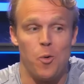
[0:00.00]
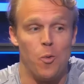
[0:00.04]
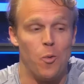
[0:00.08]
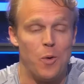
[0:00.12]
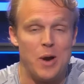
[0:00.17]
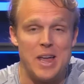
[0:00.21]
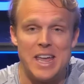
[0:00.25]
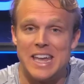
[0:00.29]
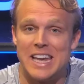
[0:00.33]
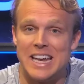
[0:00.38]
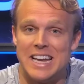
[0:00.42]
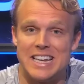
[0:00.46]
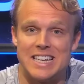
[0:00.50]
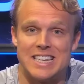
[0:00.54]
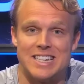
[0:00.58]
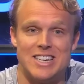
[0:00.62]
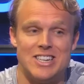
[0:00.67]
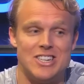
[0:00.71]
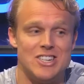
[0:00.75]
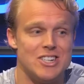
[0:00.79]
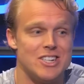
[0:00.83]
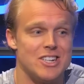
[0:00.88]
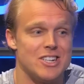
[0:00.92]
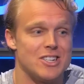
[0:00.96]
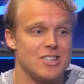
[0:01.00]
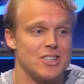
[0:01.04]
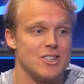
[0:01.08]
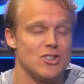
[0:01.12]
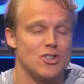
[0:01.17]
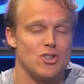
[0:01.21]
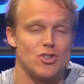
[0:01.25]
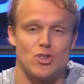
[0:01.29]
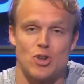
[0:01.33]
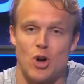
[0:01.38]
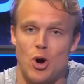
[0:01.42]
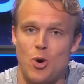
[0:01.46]
We get to just
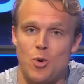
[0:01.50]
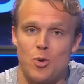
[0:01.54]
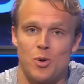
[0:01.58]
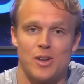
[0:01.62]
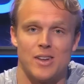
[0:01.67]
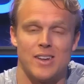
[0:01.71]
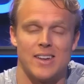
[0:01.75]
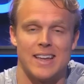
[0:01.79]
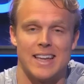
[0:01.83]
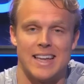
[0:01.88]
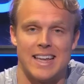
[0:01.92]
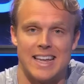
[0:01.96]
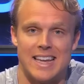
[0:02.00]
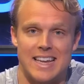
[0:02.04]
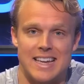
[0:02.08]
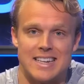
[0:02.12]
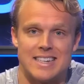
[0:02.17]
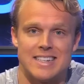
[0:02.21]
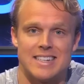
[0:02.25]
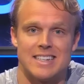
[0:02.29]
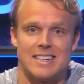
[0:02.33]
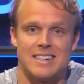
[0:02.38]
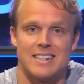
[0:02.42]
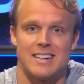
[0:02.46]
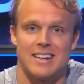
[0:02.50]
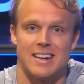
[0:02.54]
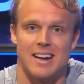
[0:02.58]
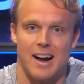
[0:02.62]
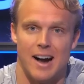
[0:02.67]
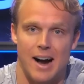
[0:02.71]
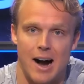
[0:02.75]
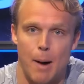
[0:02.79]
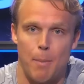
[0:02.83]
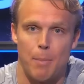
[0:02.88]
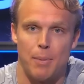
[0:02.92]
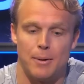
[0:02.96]
soak it
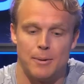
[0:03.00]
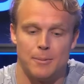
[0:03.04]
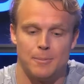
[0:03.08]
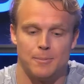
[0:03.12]
up.